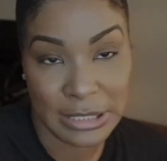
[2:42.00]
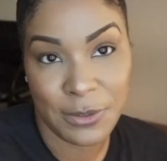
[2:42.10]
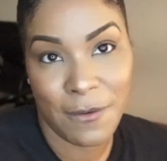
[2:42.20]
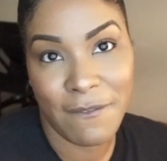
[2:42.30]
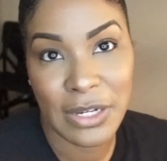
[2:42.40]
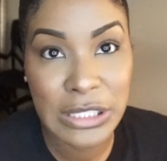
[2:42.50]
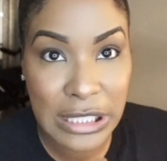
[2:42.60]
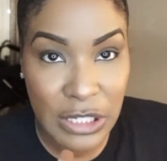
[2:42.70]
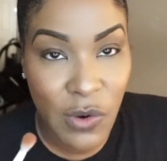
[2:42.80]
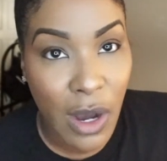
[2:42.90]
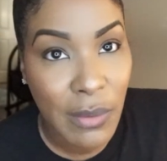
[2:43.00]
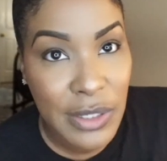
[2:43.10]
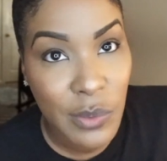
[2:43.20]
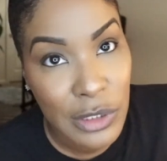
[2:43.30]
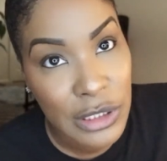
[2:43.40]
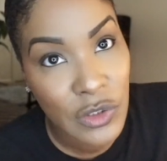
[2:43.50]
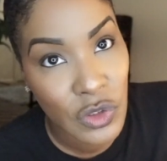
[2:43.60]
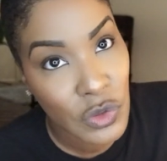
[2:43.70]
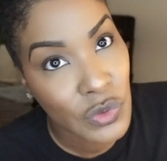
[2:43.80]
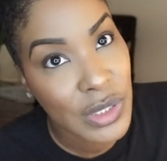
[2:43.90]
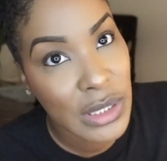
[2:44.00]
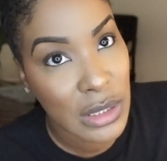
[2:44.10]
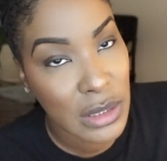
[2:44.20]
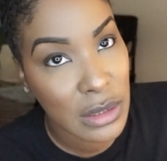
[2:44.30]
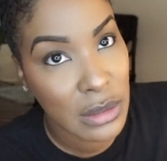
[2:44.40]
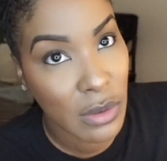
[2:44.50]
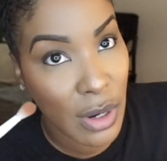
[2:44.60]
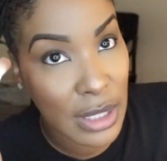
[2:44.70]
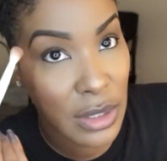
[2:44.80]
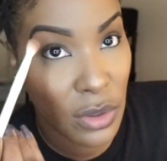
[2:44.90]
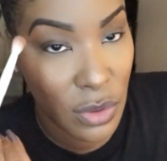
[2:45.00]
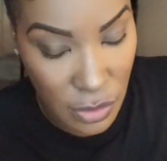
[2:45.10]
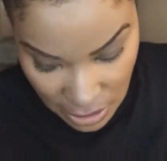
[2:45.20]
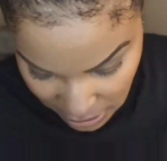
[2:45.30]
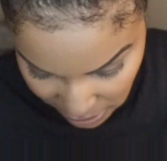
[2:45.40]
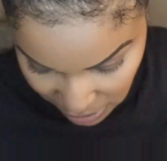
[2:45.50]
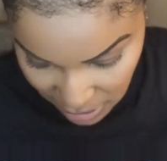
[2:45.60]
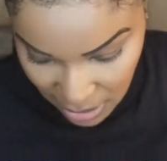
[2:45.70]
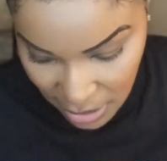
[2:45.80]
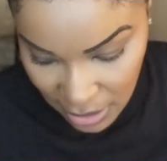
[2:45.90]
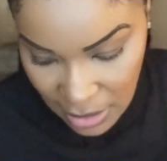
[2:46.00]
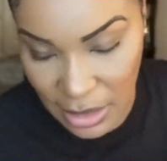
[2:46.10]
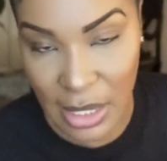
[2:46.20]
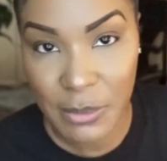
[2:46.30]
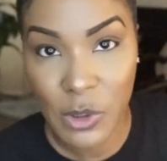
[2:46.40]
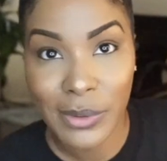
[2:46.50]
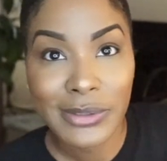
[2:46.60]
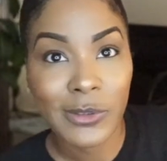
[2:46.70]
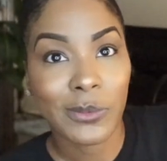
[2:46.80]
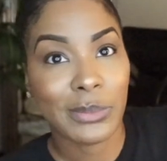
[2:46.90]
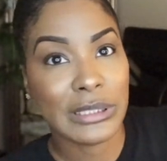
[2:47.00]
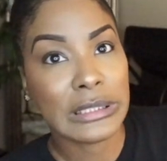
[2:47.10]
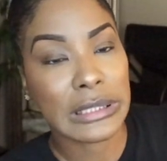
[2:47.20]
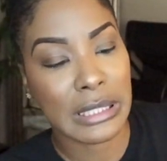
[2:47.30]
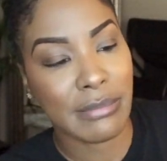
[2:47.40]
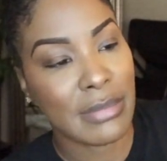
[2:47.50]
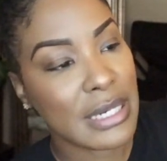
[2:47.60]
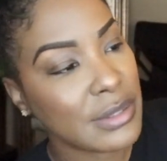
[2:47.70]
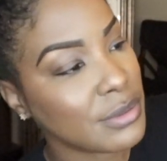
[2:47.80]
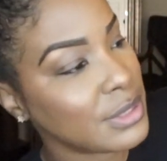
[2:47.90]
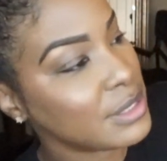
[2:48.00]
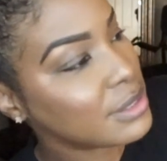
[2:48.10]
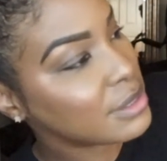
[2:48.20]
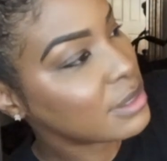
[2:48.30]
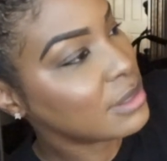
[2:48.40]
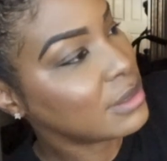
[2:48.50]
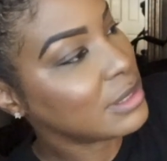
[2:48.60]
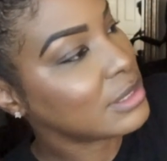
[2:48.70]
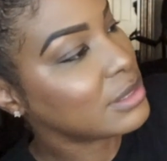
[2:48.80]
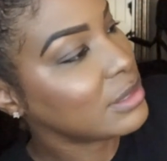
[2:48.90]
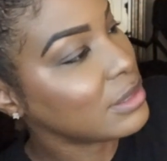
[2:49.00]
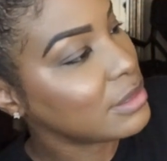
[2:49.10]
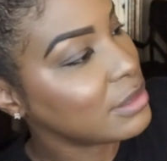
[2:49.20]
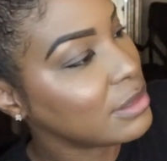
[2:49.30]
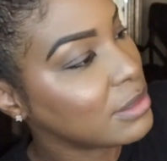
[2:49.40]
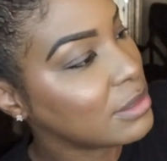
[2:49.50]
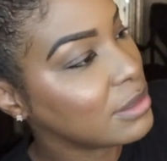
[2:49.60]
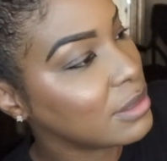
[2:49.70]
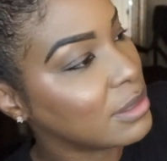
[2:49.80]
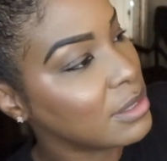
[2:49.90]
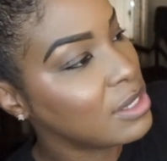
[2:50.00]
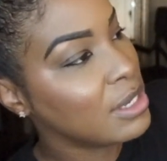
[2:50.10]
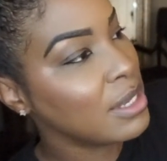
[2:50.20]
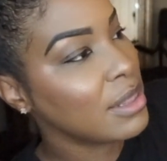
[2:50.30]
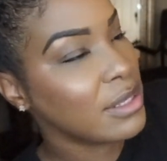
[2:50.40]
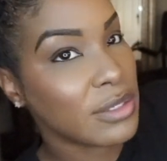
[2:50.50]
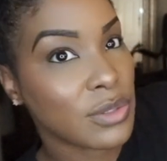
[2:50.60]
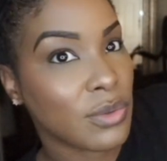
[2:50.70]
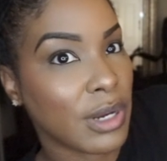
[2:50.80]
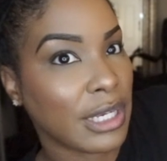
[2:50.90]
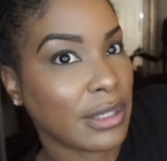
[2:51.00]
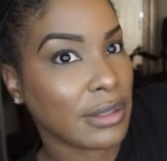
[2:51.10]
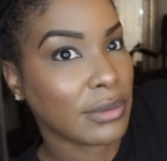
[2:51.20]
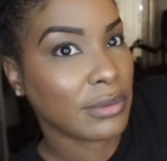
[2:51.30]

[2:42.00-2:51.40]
So the first thing you always want to do is start in your crease. I'm going to put in my crease, let's see, this gray color